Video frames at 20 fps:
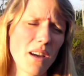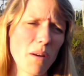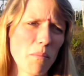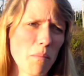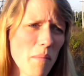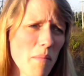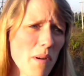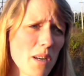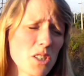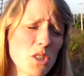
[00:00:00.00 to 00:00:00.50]

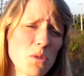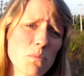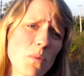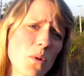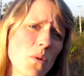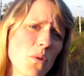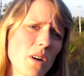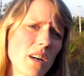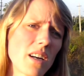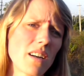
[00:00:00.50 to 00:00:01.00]
much
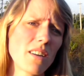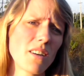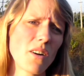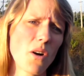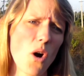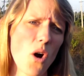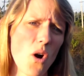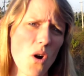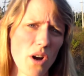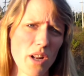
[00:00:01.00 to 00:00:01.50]
more
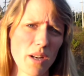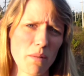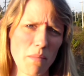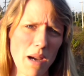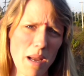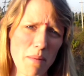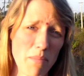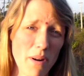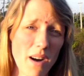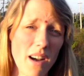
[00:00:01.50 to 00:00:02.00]
on
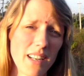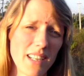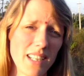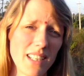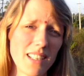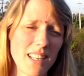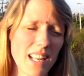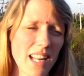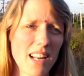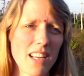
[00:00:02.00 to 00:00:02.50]
my
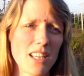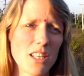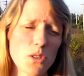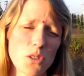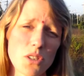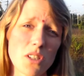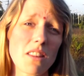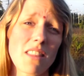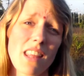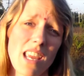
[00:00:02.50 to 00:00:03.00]
body than I
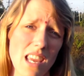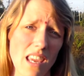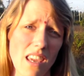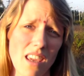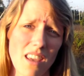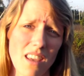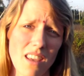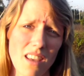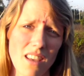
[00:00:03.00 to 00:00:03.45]
used to think.